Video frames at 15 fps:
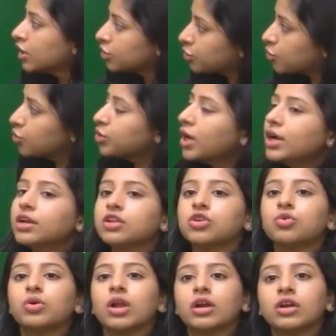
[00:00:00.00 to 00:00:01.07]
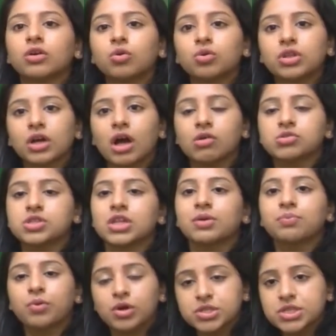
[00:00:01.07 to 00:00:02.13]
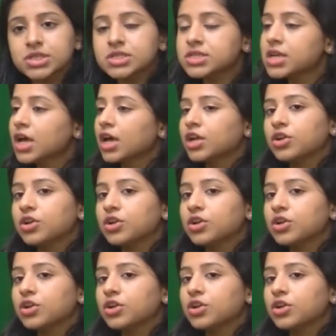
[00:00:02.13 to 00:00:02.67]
Through that you will undergo the counselling process.